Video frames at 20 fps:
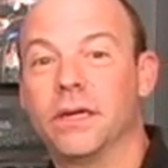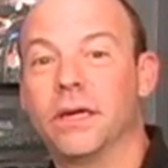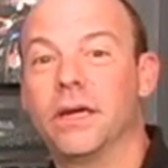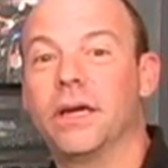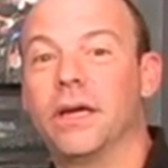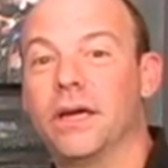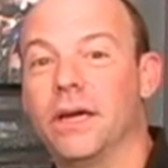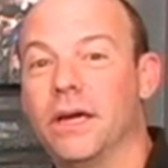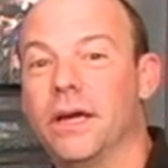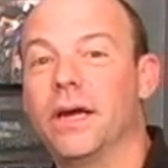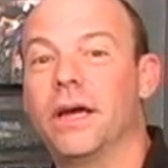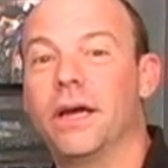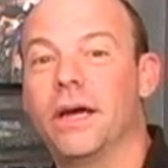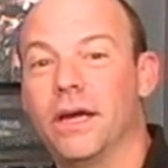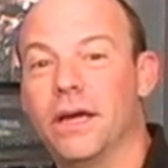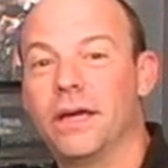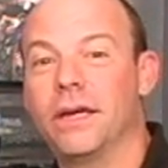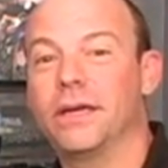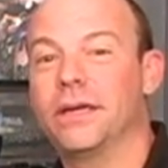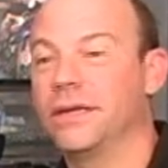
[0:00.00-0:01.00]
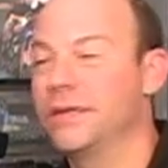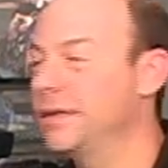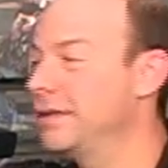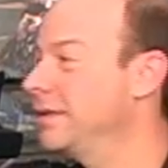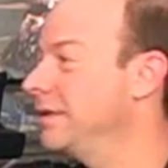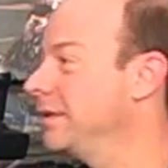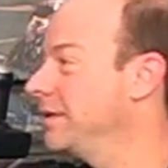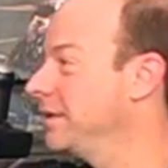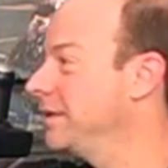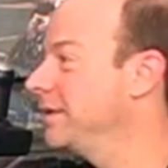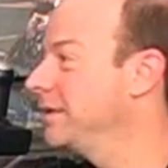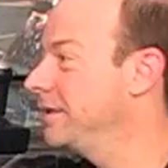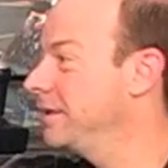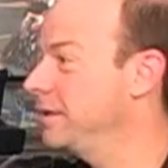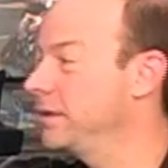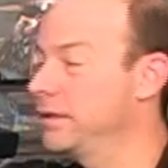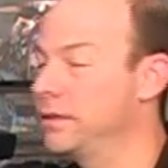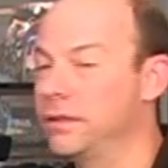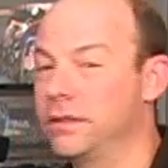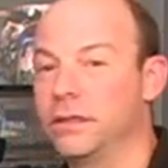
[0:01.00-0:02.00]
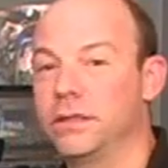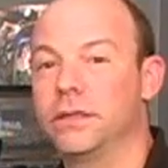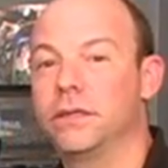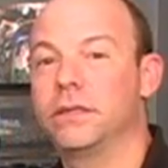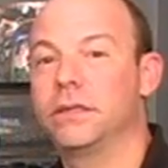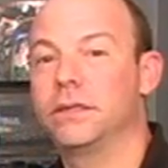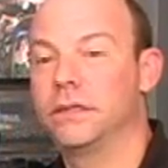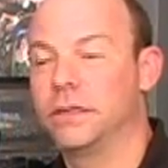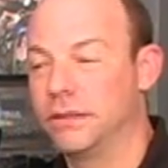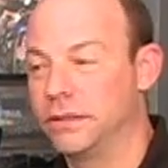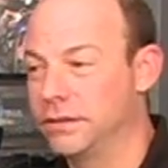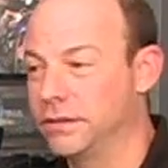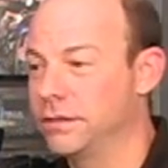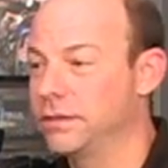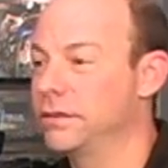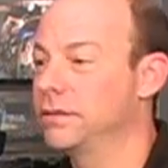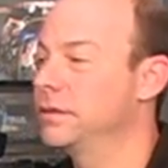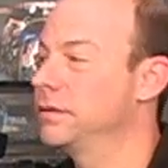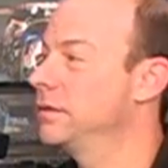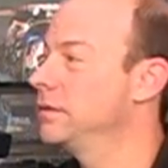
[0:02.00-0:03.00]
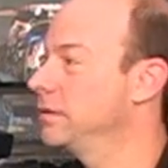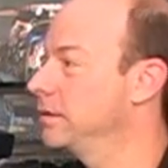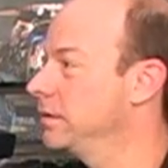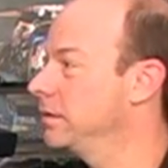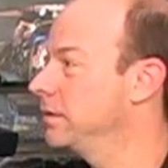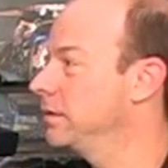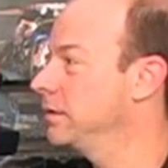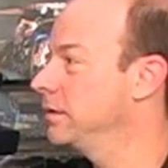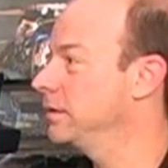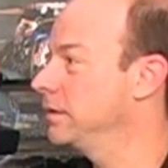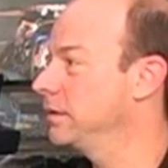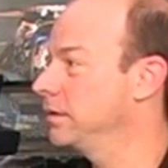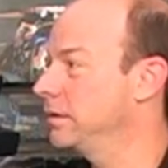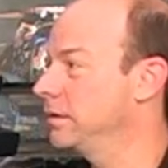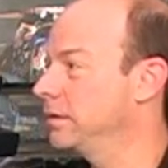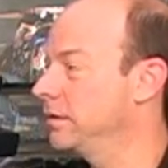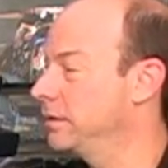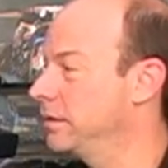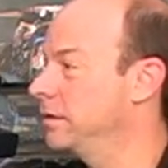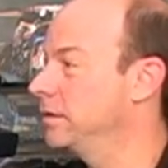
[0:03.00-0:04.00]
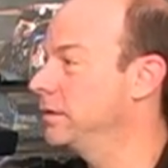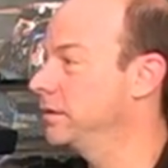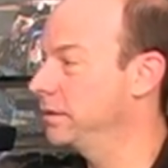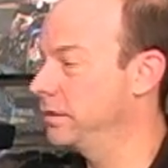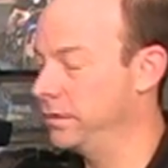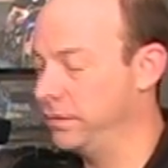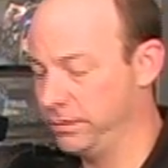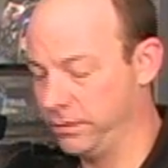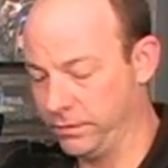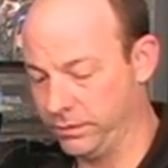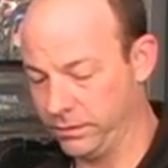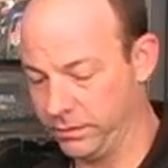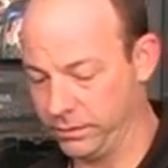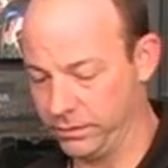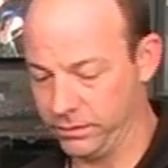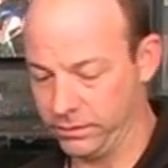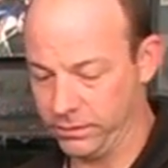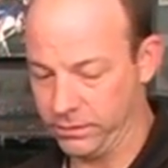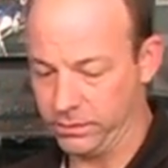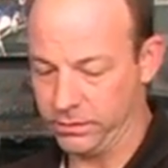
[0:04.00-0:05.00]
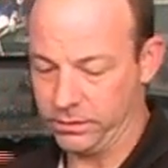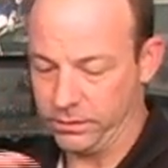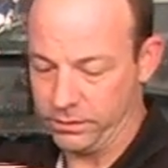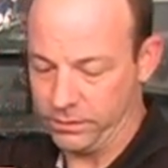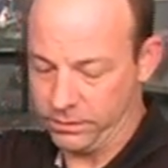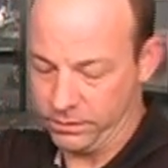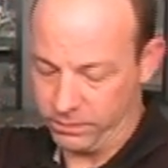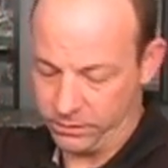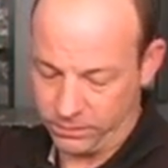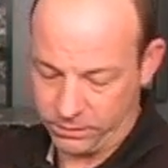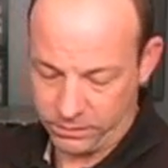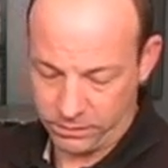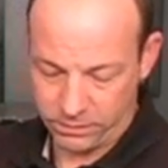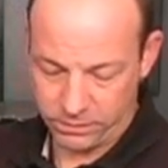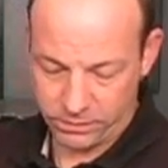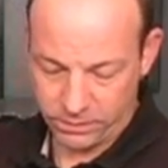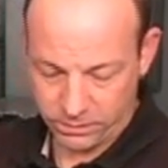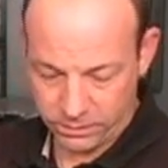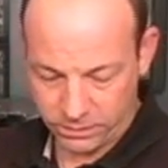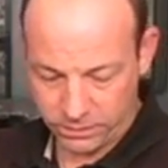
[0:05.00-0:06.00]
No words are spoken by the person on screen.